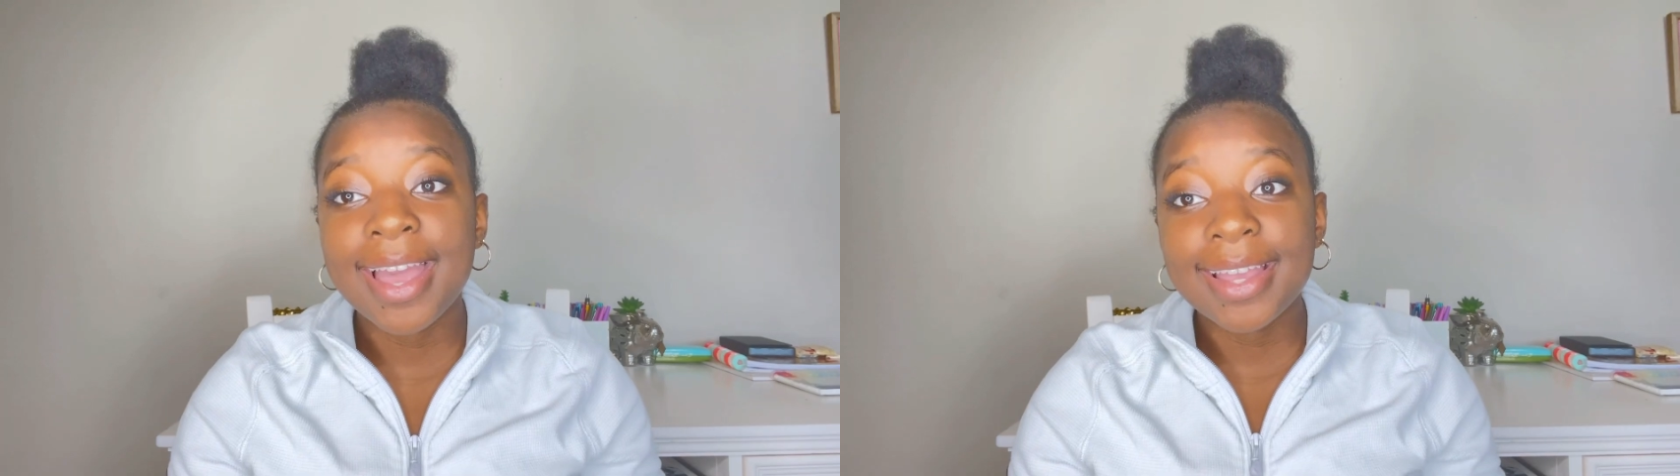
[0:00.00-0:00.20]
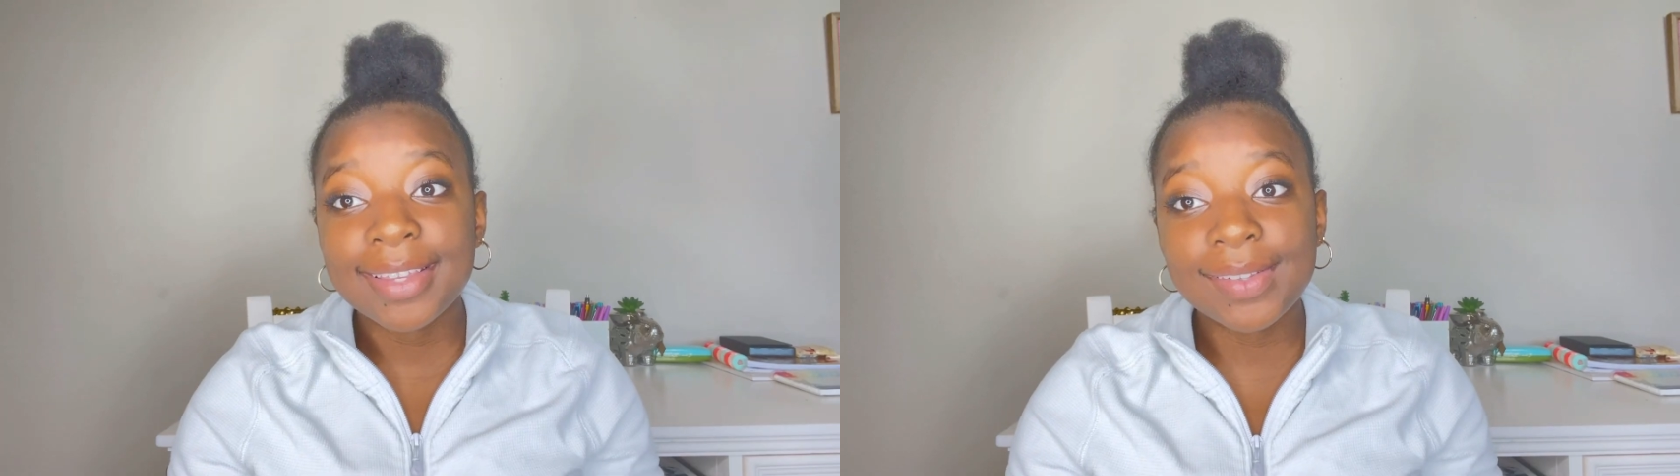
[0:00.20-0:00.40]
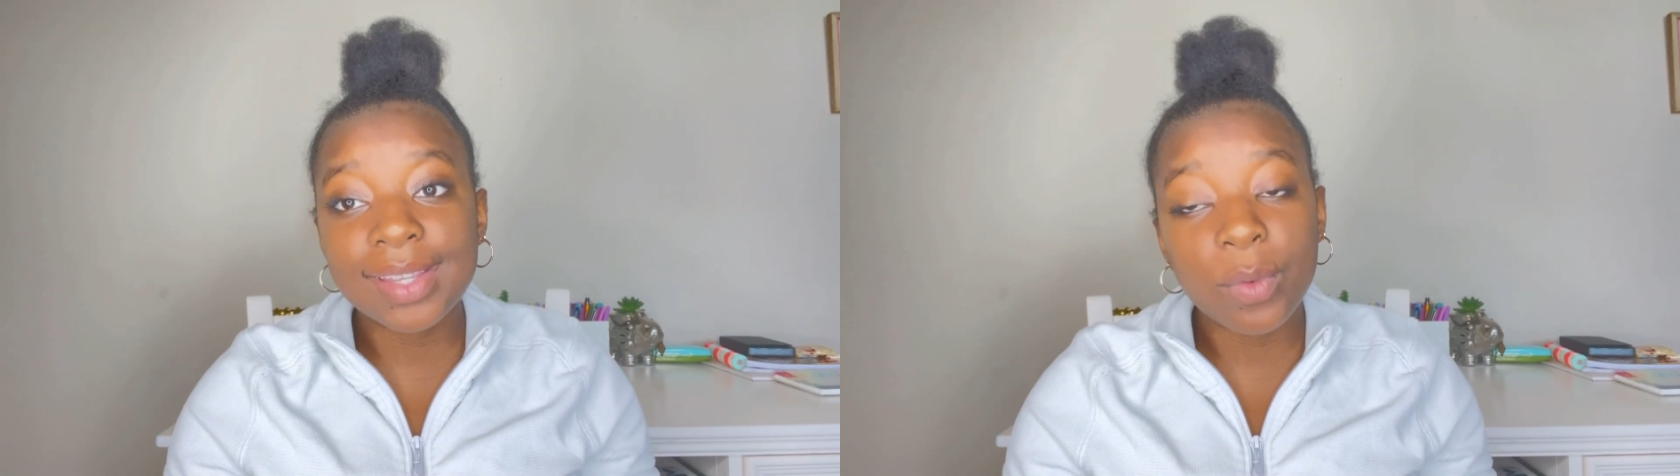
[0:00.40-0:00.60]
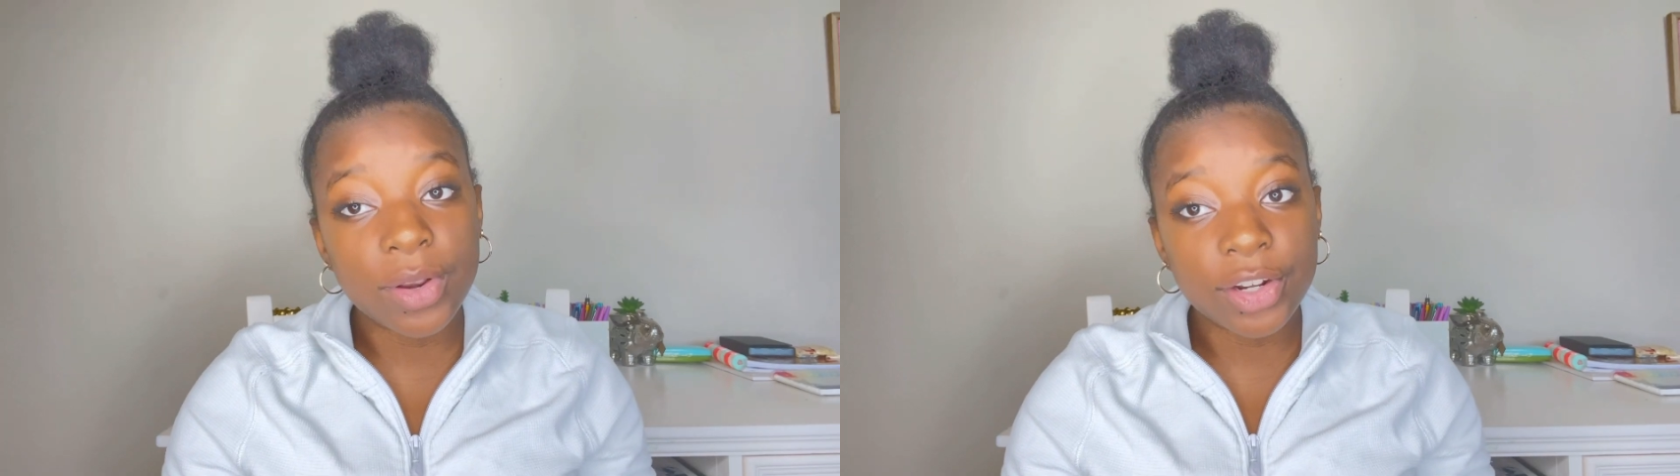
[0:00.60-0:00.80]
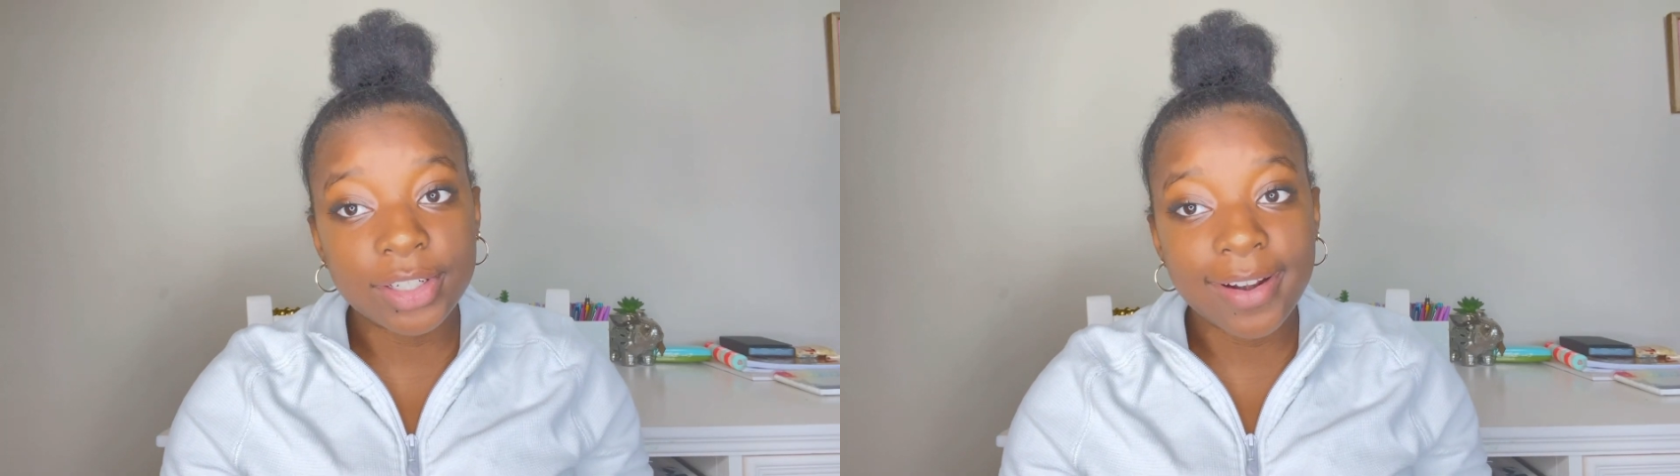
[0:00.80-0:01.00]
Using
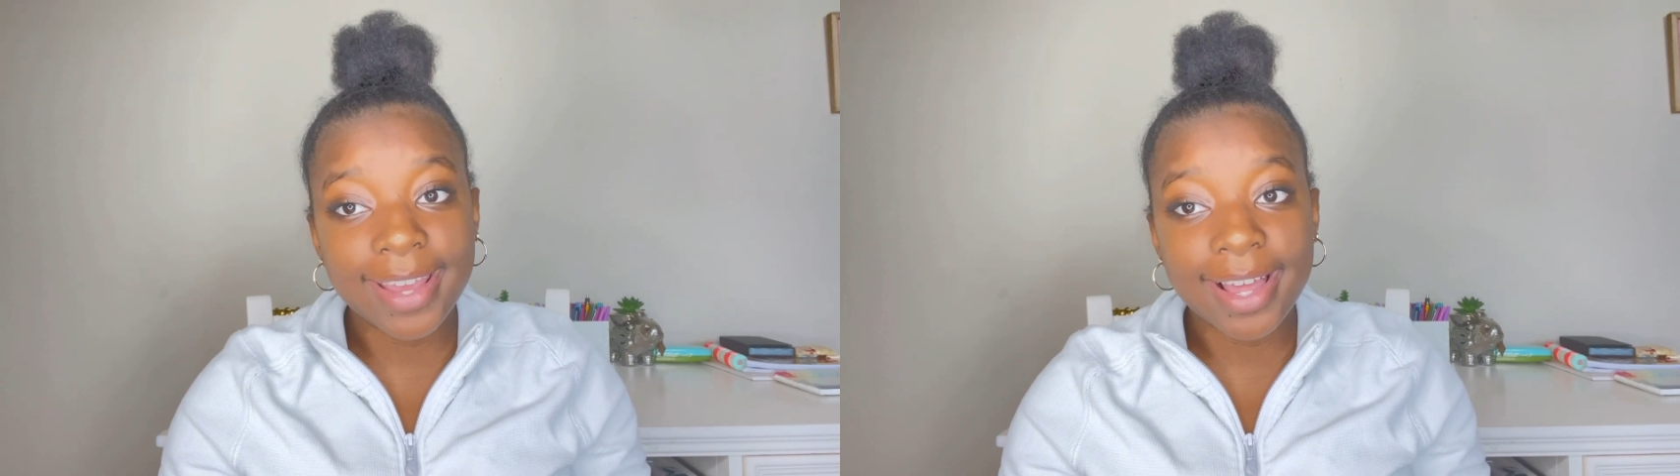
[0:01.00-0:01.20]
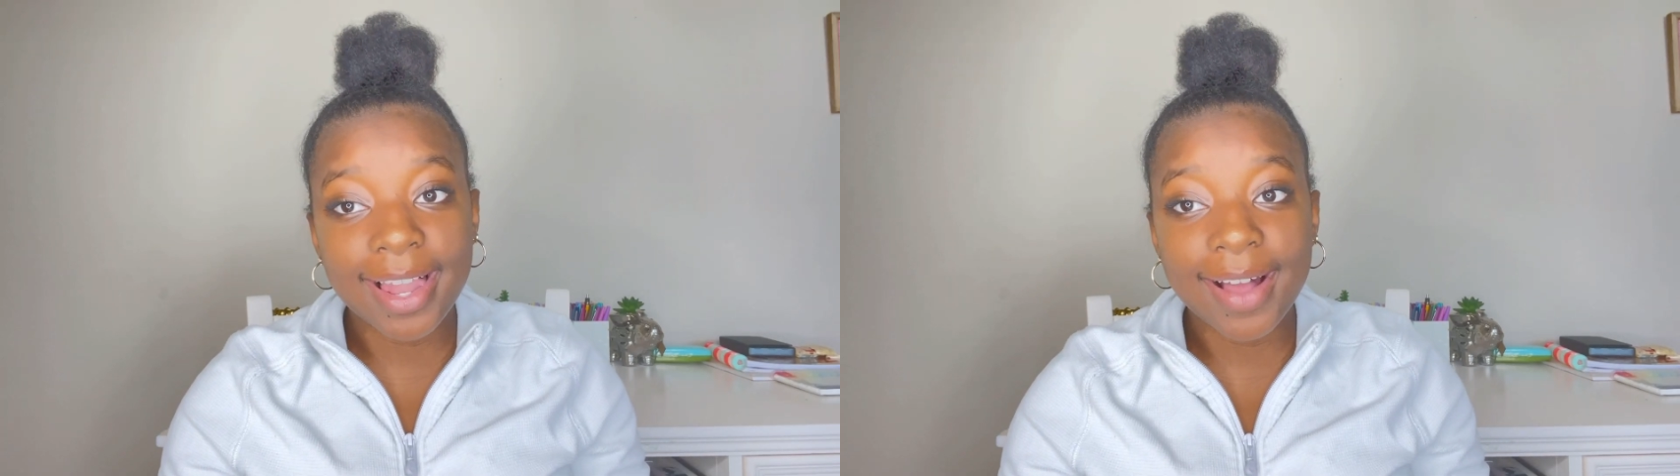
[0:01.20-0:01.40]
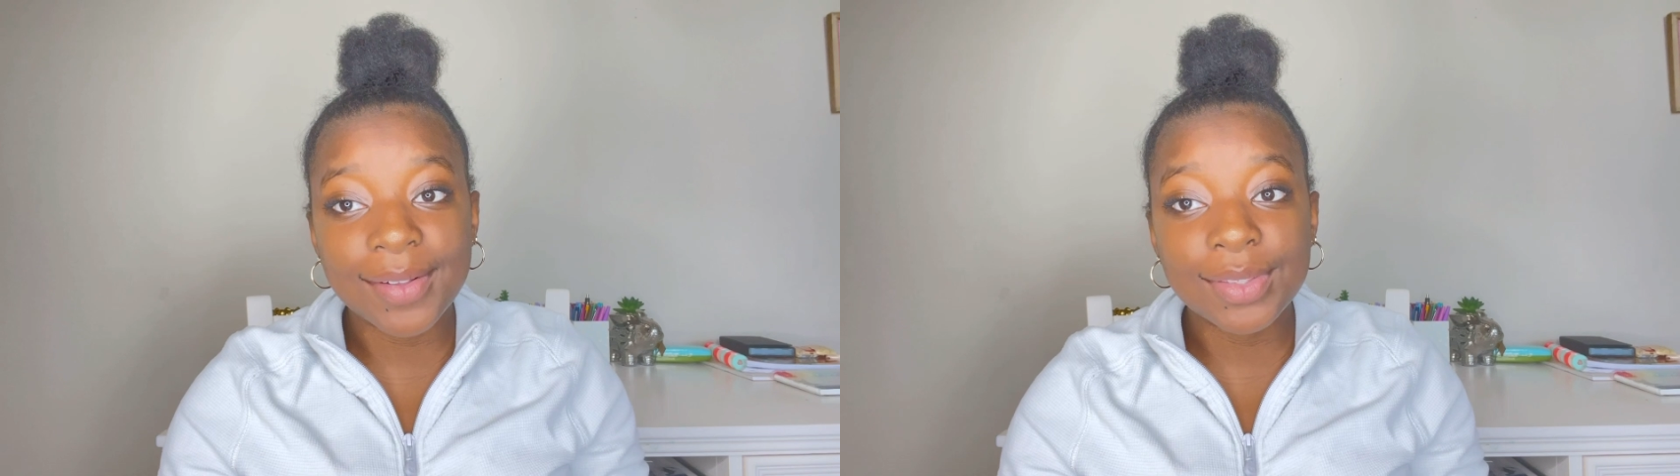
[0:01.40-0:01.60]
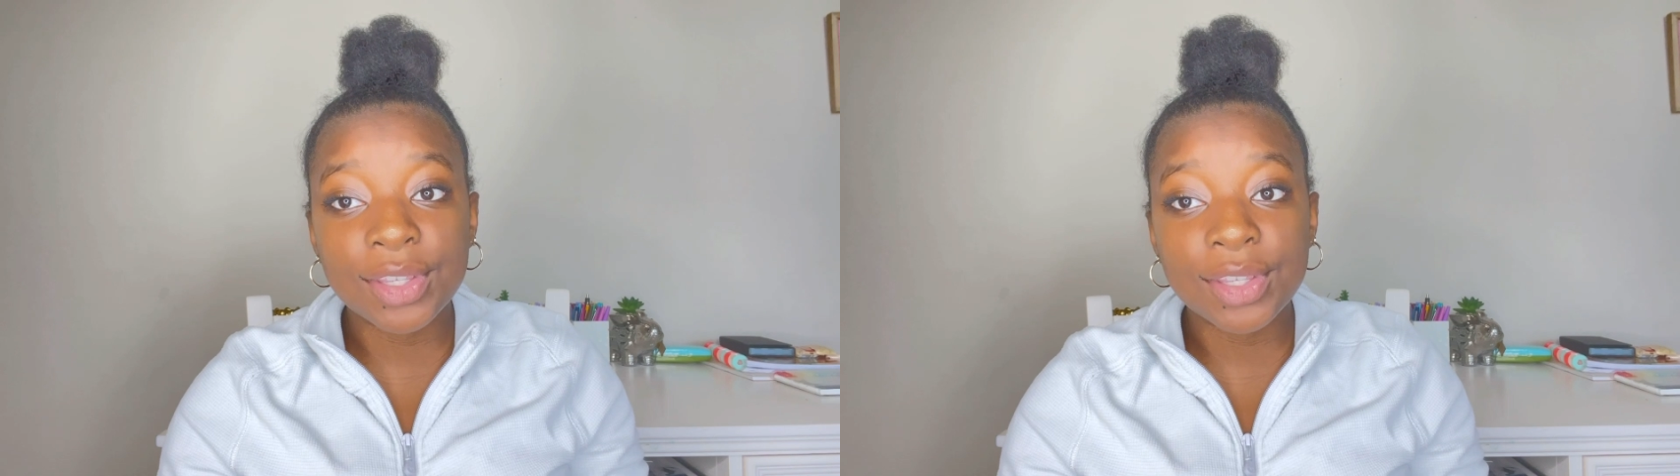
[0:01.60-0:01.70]
Wondershare InClowdz,